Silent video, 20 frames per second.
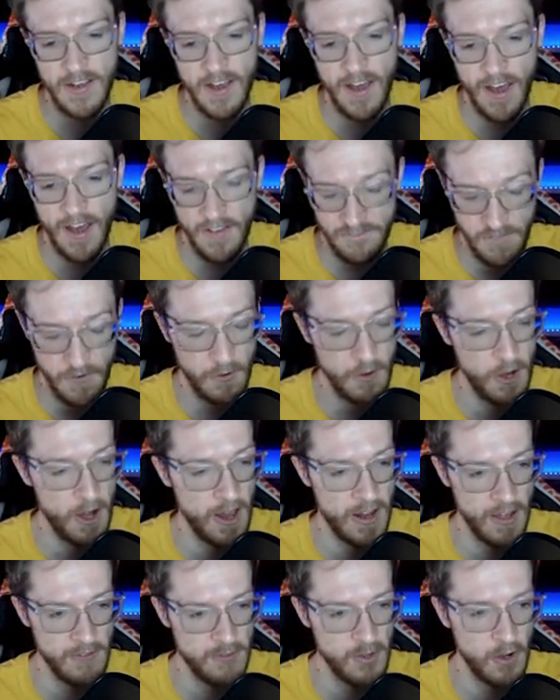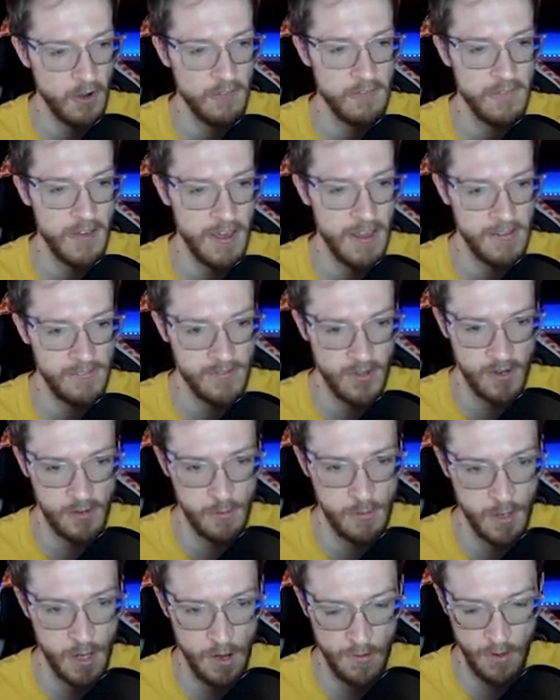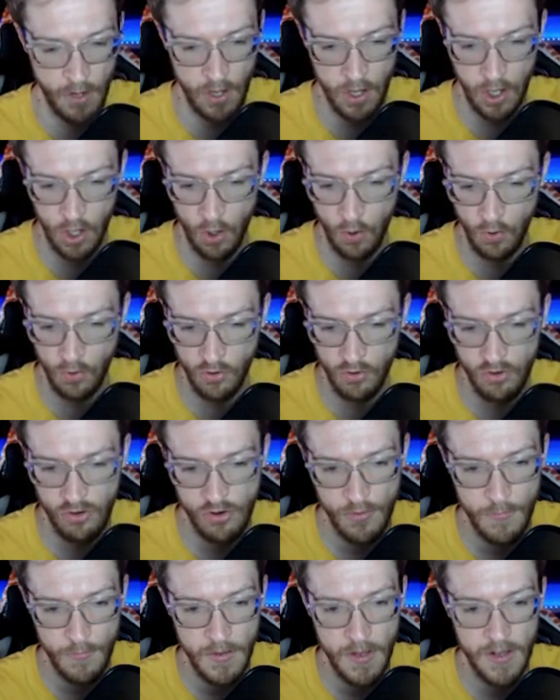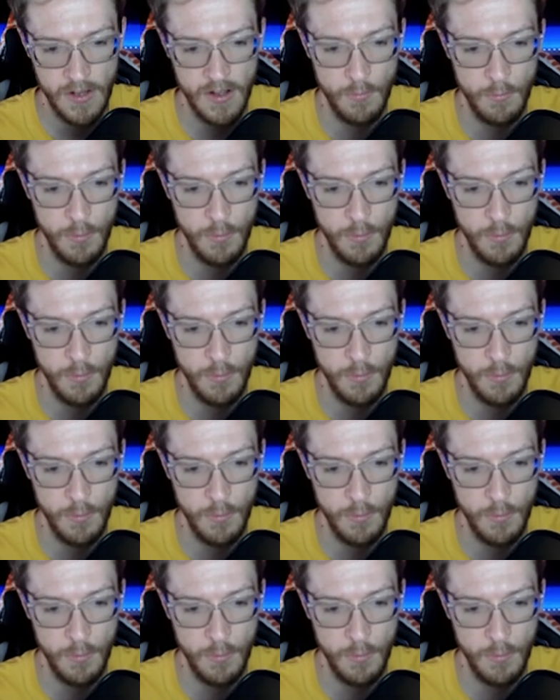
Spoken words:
I feel like I've got faith. So here we go. Launch. Come on,